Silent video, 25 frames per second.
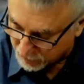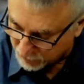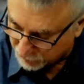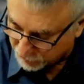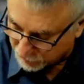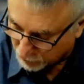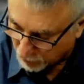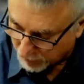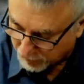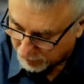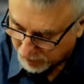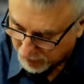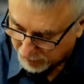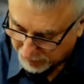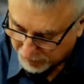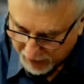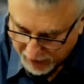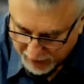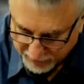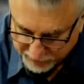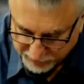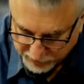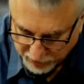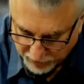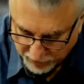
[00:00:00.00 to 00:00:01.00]
So I'm going to
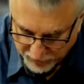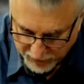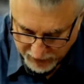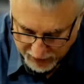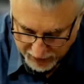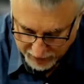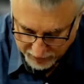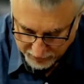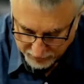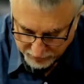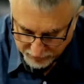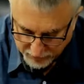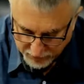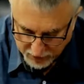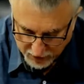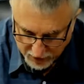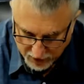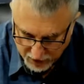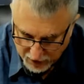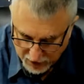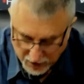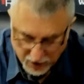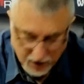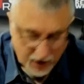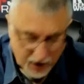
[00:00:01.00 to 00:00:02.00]
pass on that.
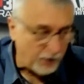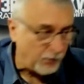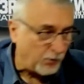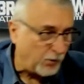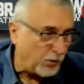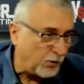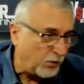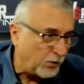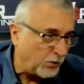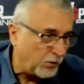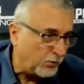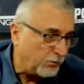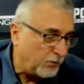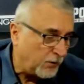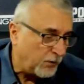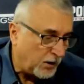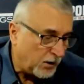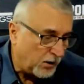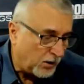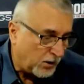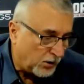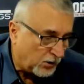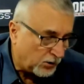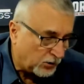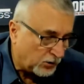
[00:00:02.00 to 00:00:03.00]
I will
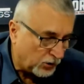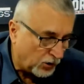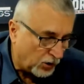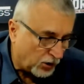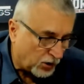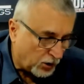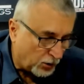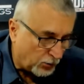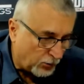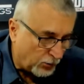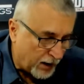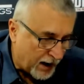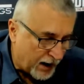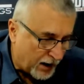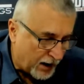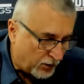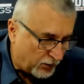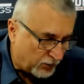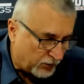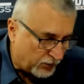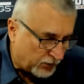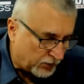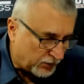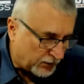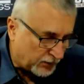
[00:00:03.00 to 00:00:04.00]
look
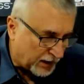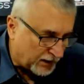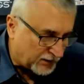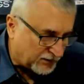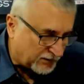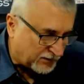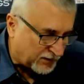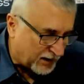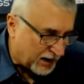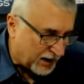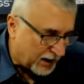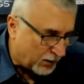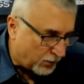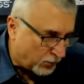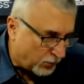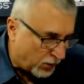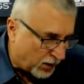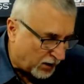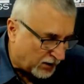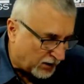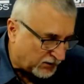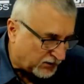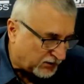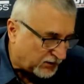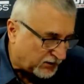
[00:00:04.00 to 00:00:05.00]
around. Let's say it
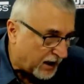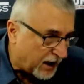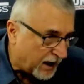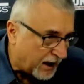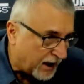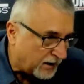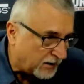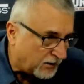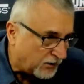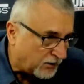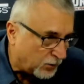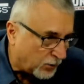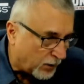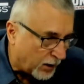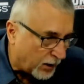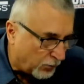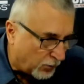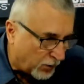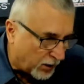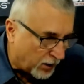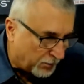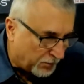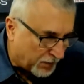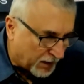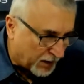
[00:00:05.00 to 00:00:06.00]
was 10. Do I
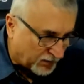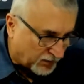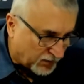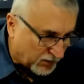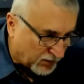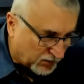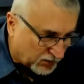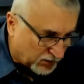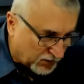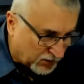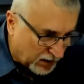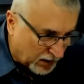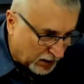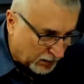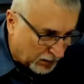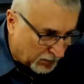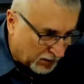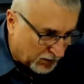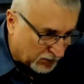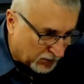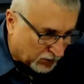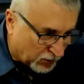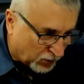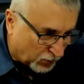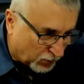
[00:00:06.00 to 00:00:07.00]
want to bet this team,
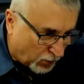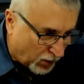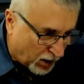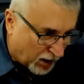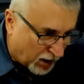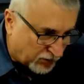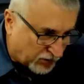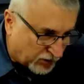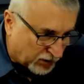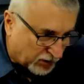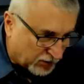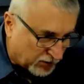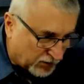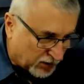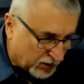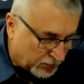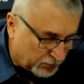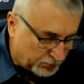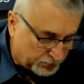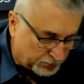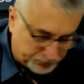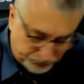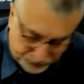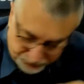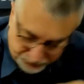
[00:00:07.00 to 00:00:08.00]
Eastern Washington?